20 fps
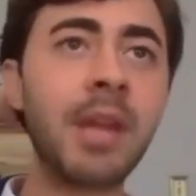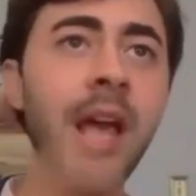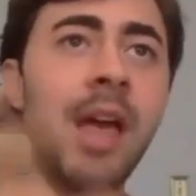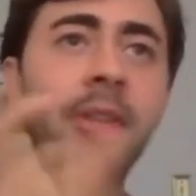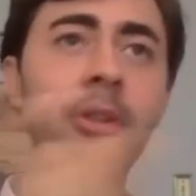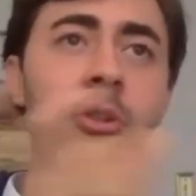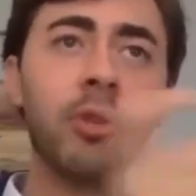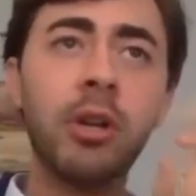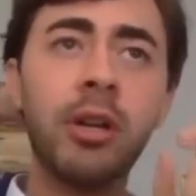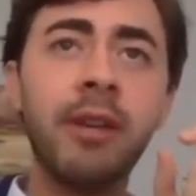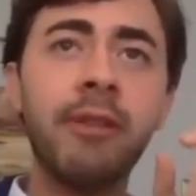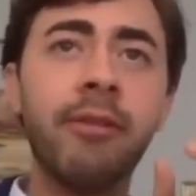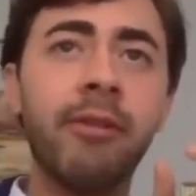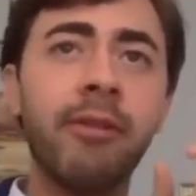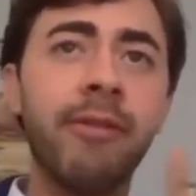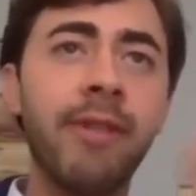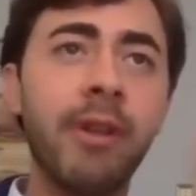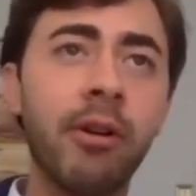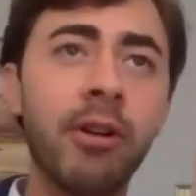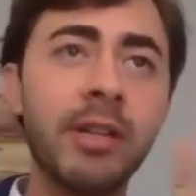and they're looking for
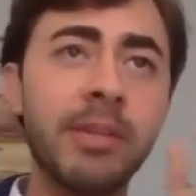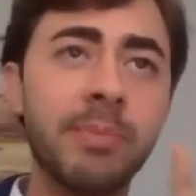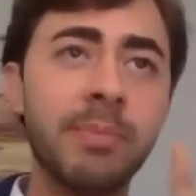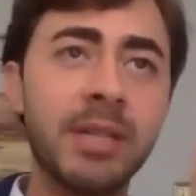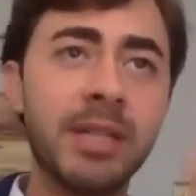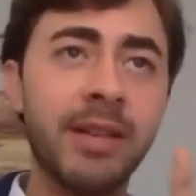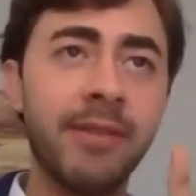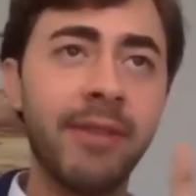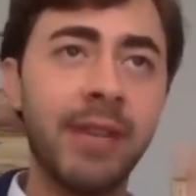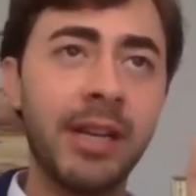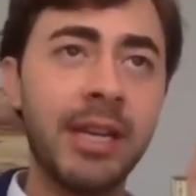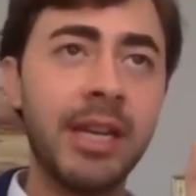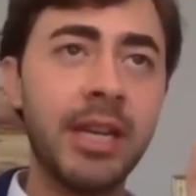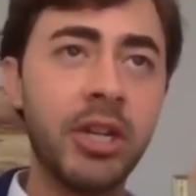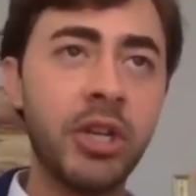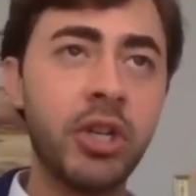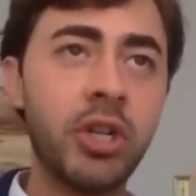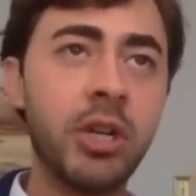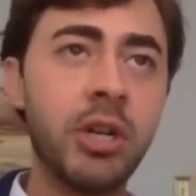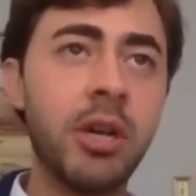very specific
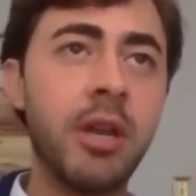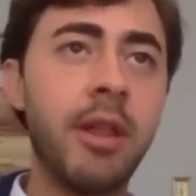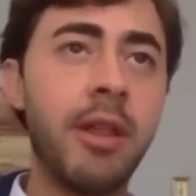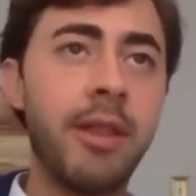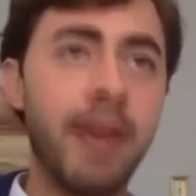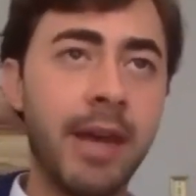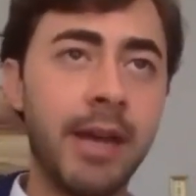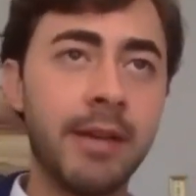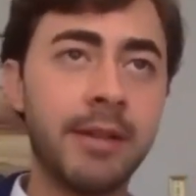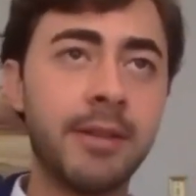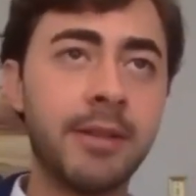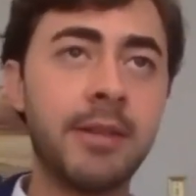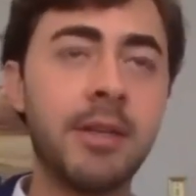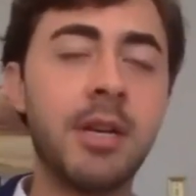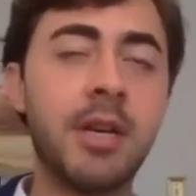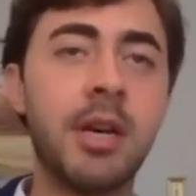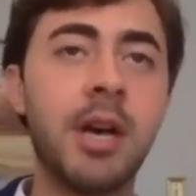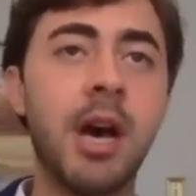niche things.